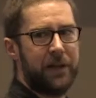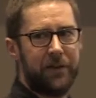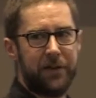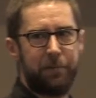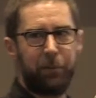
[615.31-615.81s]
at
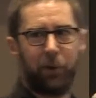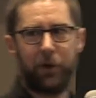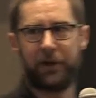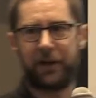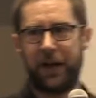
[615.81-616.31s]
these
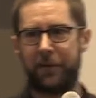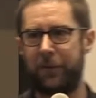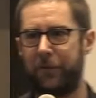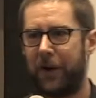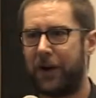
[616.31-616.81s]
broader kind of
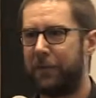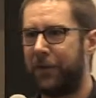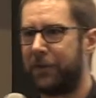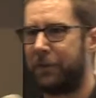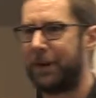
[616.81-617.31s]

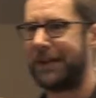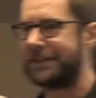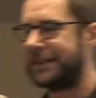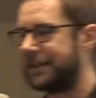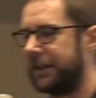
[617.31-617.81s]
environments that we might
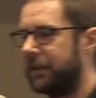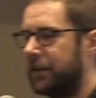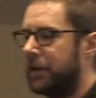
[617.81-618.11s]
exist in.